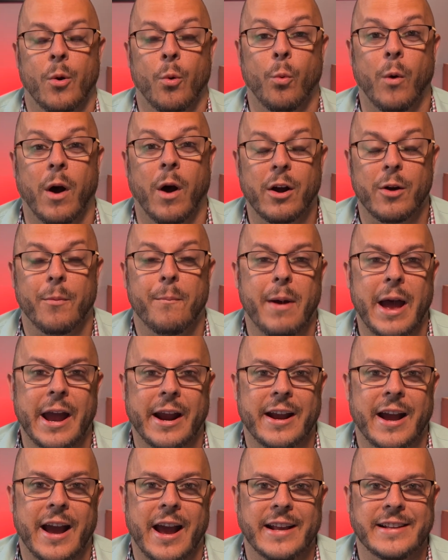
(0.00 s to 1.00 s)
Welcome back,
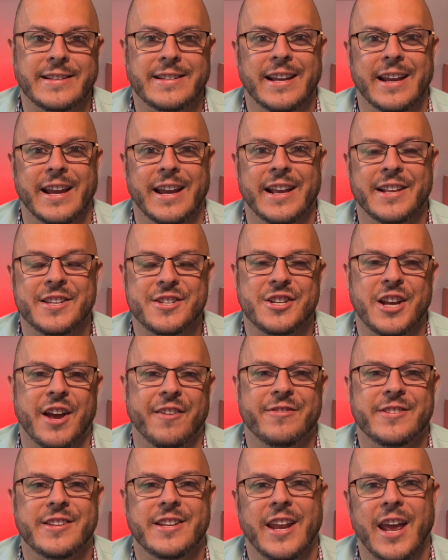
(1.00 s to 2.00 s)
guys. It's
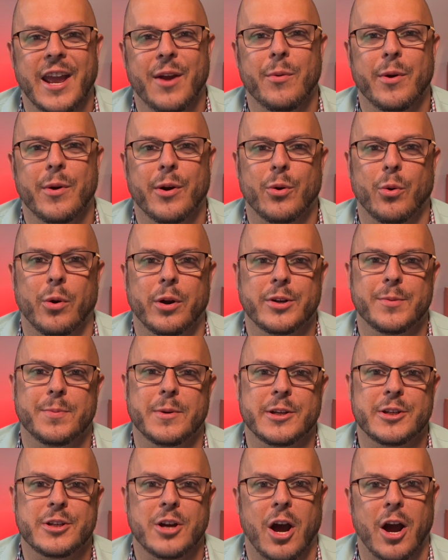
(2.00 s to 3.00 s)
Jeff. Today we're going to be
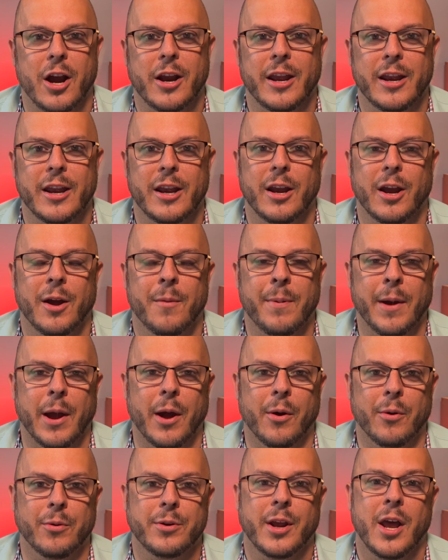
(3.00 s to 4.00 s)
talking
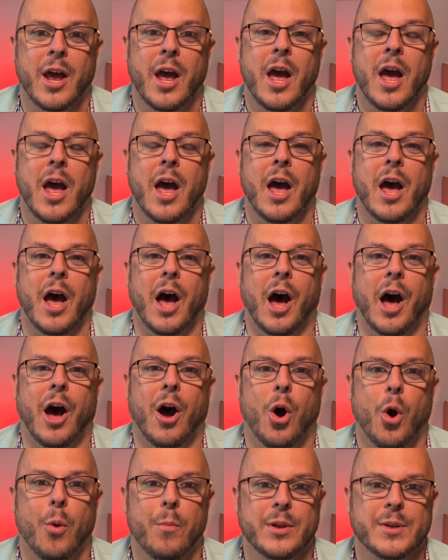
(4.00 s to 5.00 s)
about
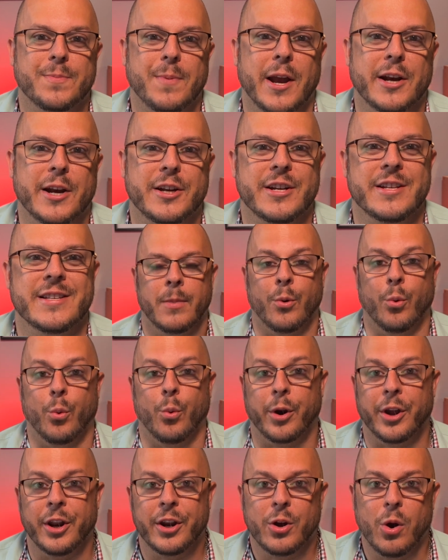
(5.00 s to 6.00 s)
home inspections. We're
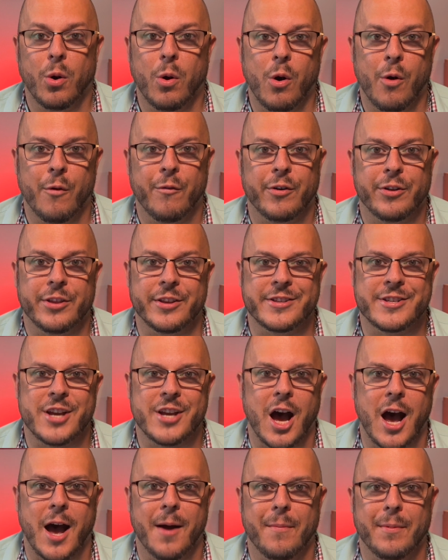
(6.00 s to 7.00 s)
going to go over the
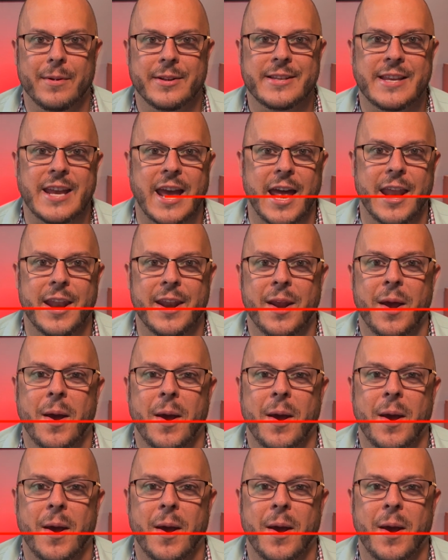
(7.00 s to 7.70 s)
top 10